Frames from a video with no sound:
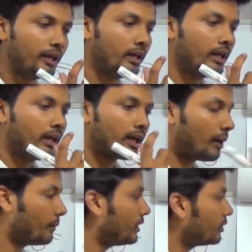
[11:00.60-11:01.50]
be
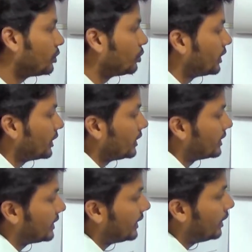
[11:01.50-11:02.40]
coming to the
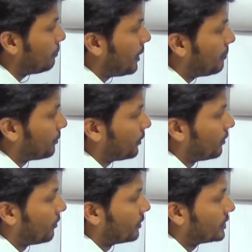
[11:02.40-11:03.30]
single
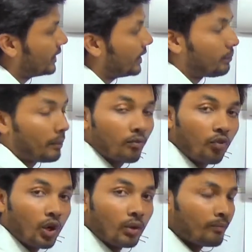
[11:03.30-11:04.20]
pump
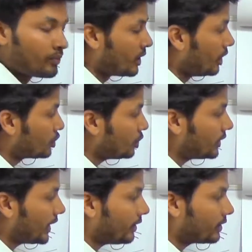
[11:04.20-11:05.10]
wall. So
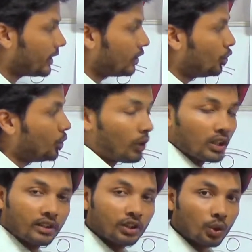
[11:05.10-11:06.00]
there are two
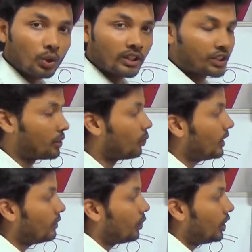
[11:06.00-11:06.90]
walls in this whole section.
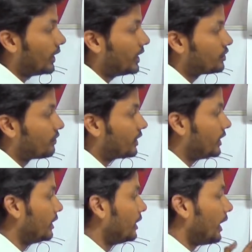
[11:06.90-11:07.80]
One wall is for
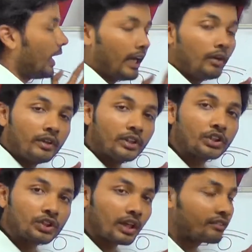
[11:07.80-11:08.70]
the air which
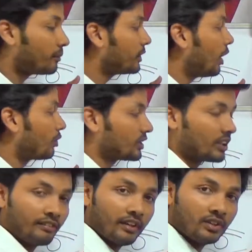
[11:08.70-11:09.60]
is sucked from the outer
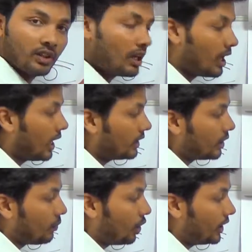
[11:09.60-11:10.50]
surface,
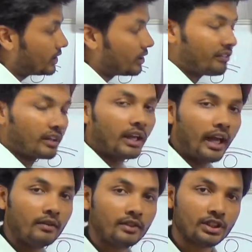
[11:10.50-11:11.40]
another wall is for the
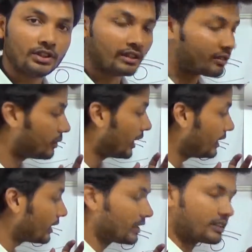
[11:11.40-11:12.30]
air which is sucked from the
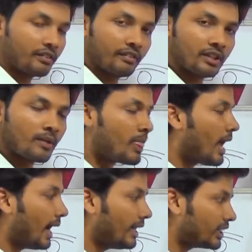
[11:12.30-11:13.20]
internal surface.
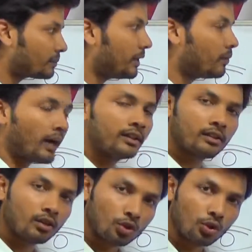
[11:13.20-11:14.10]
I'll explain why there
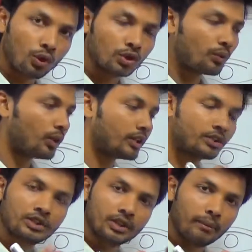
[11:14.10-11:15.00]
are two walls, what is
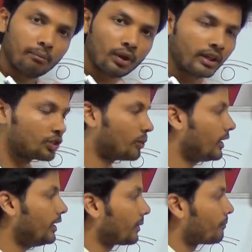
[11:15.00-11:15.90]
its importance over
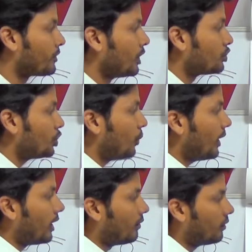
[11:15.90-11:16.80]
here. So
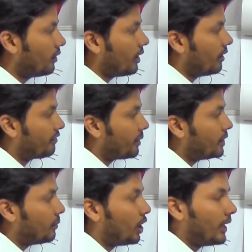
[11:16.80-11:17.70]
from
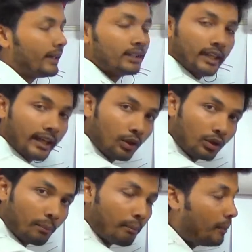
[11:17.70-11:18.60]
the wall it is taken to
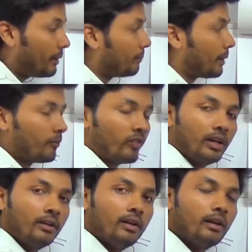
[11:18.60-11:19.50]
the pump, and pump
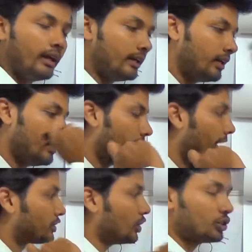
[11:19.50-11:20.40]
will
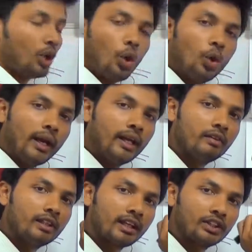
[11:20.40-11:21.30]
exhaust the whole air
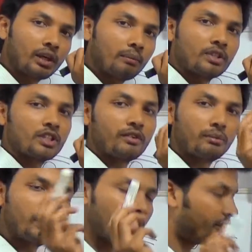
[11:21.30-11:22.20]
with an extra pressure from
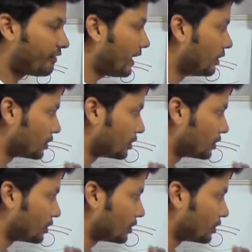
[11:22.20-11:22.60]
the fan